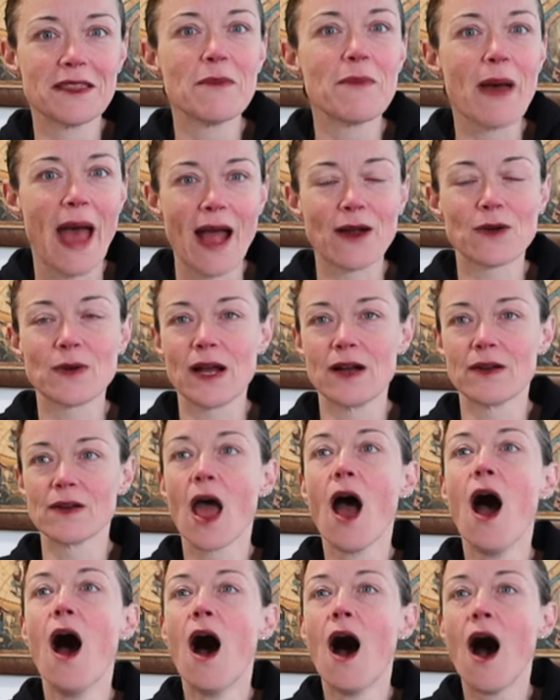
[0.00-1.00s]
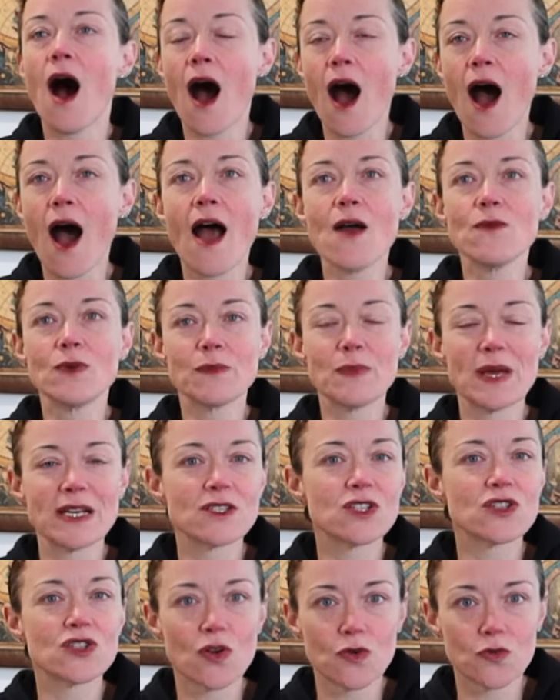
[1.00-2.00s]
the background, I would have been
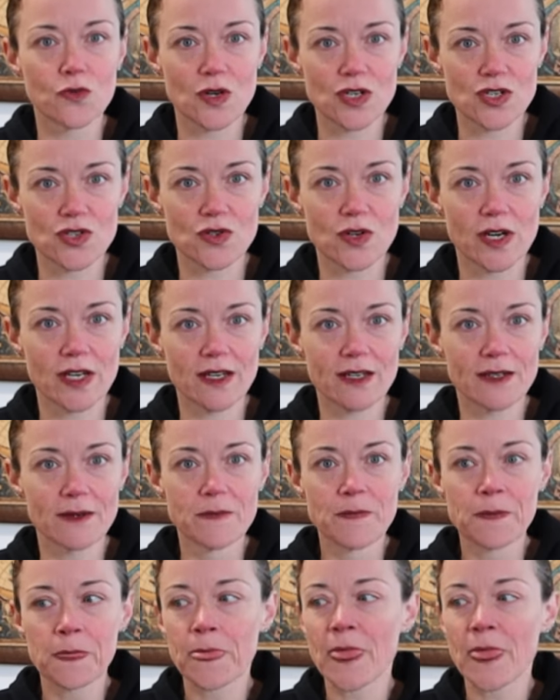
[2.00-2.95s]
so frustrated.